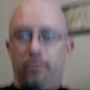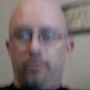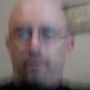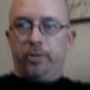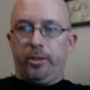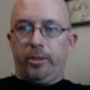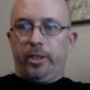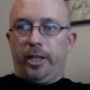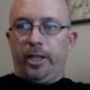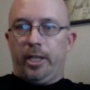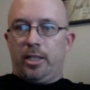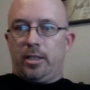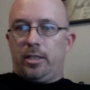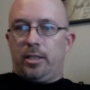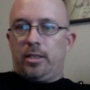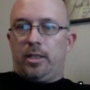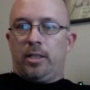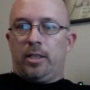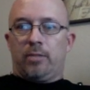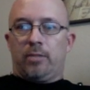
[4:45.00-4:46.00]
you guys
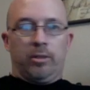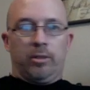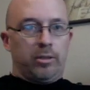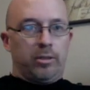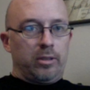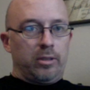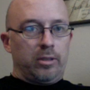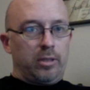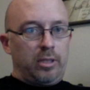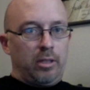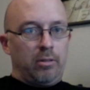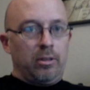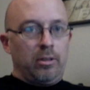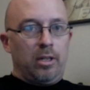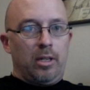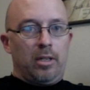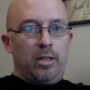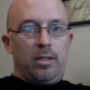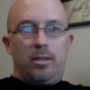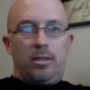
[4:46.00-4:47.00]
as realtors.
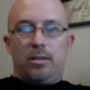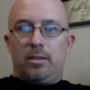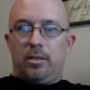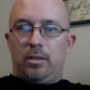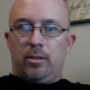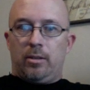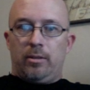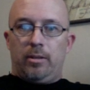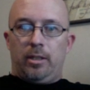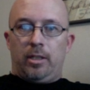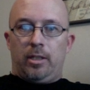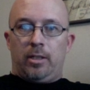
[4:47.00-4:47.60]
So